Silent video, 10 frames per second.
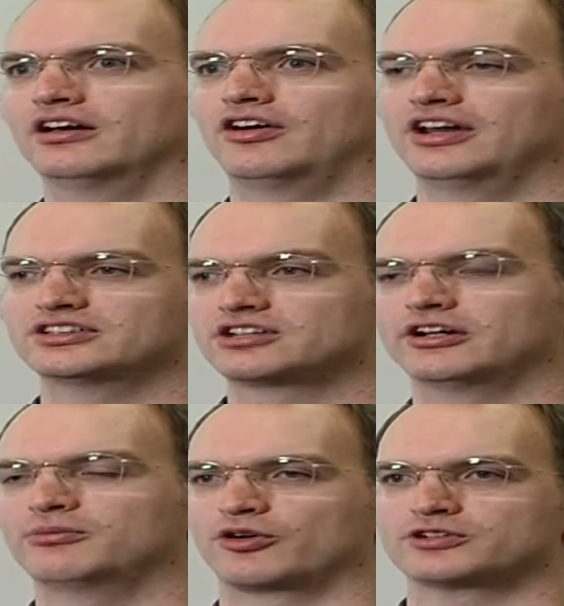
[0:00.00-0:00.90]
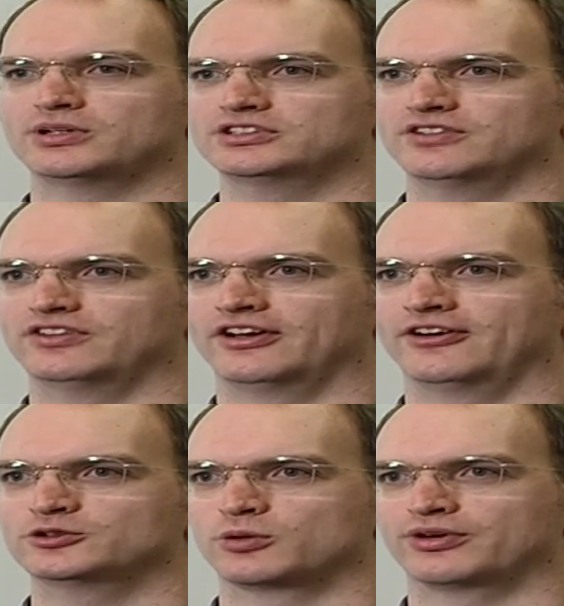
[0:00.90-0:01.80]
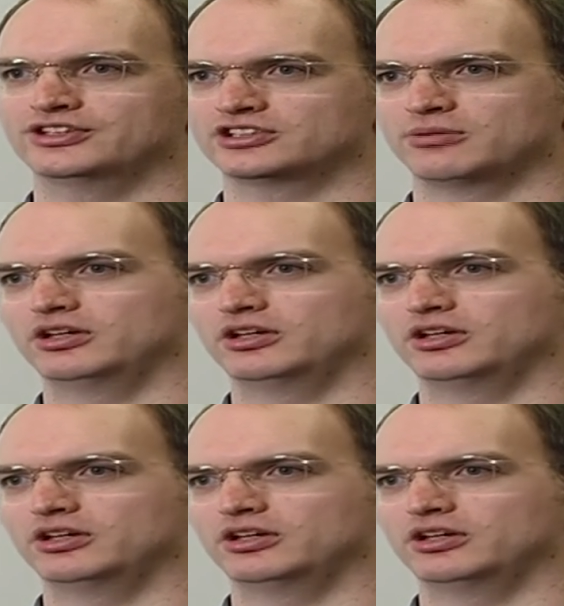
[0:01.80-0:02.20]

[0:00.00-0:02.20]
I know it's slightly more expensive than going to a printer,